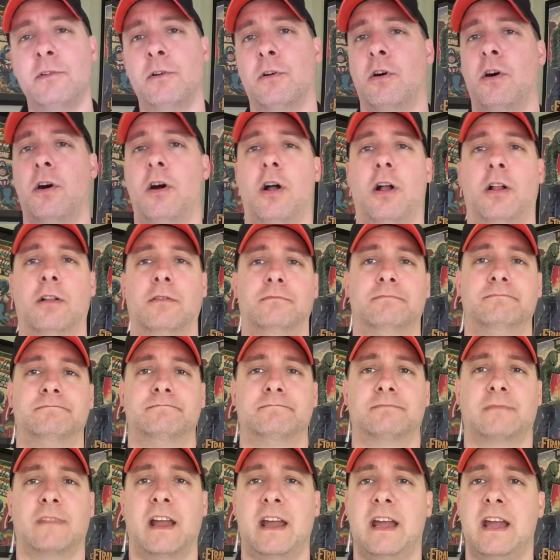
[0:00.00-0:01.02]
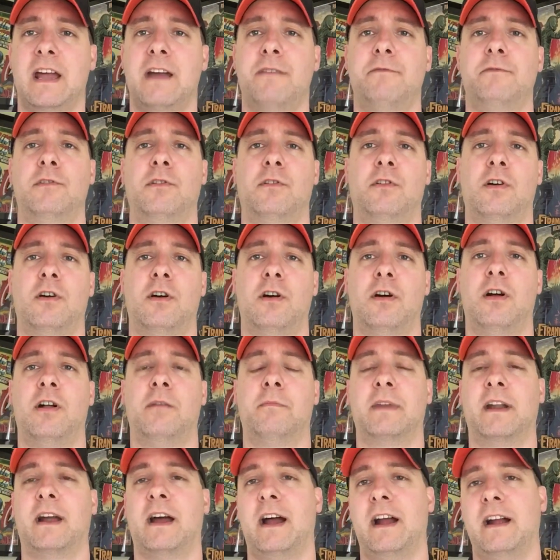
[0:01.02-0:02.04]
no haul. I'm
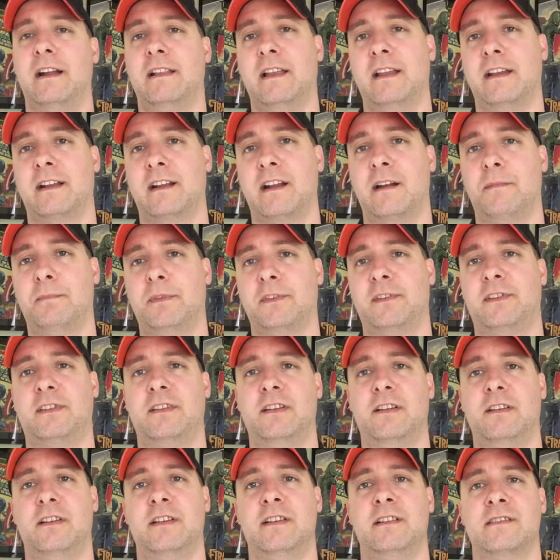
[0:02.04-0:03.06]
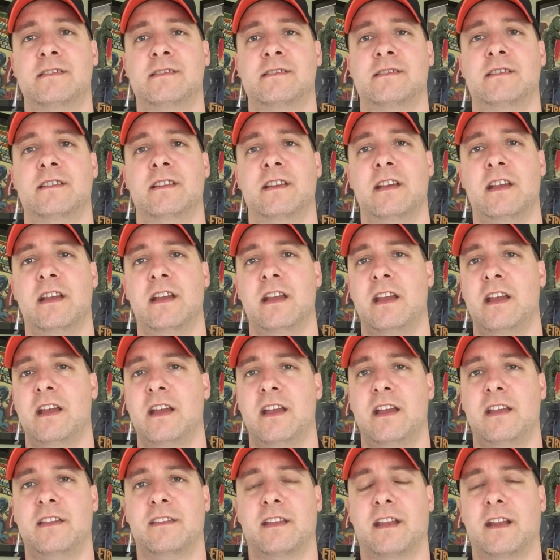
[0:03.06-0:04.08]
going to highlight a couple series
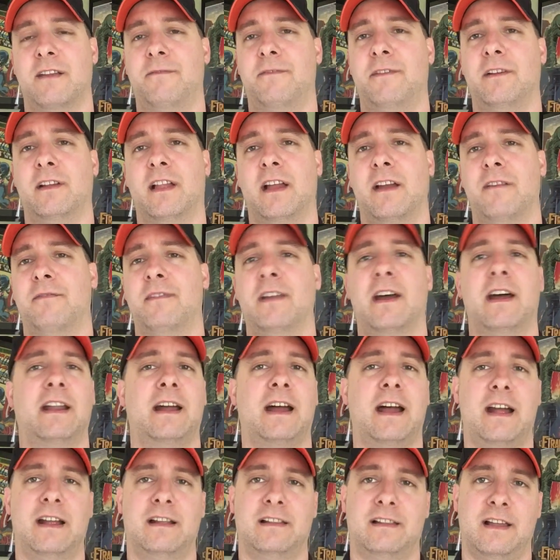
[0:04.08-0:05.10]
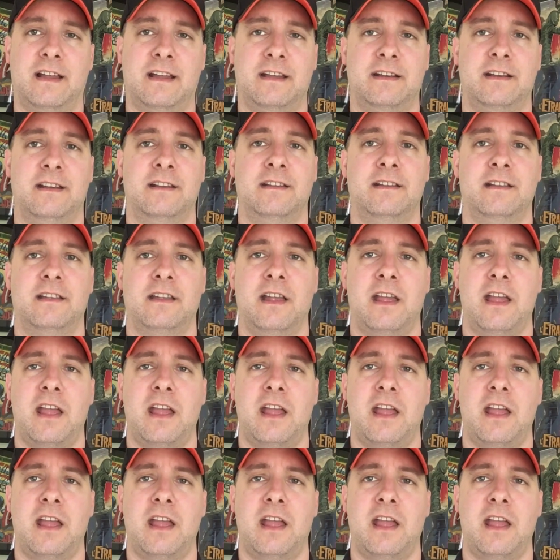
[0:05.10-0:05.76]
that I feel I have not highlighted.